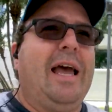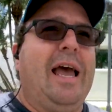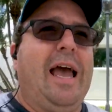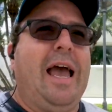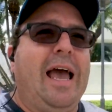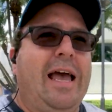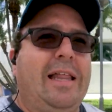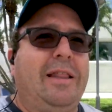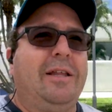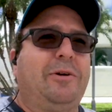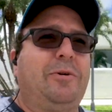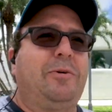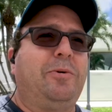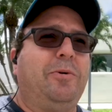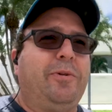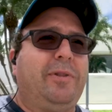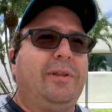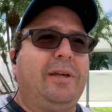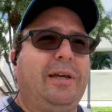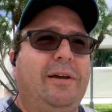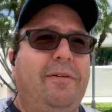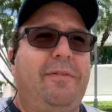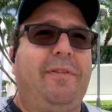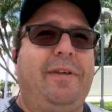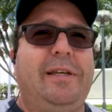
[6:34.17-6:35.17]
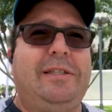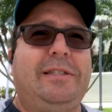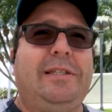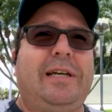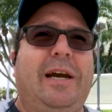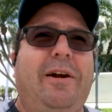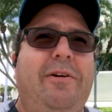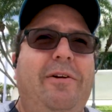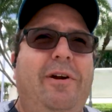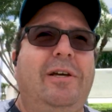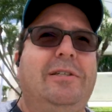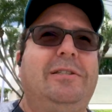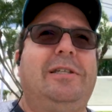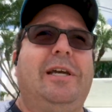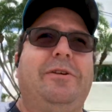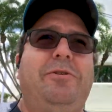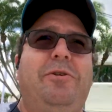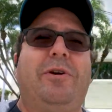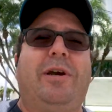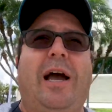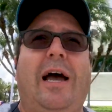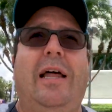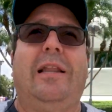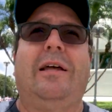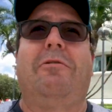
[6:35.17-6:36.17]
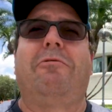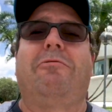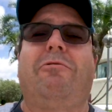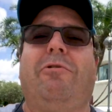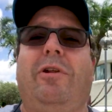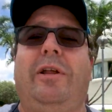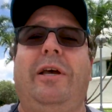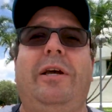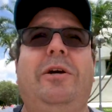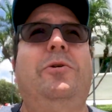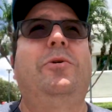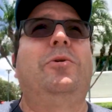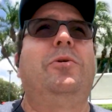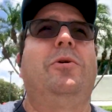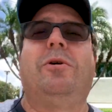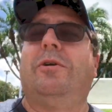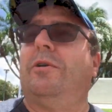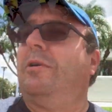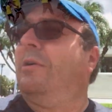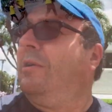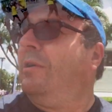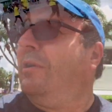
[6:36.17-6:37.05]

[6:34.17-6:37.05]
And the cool thing of this area is that you got a really cool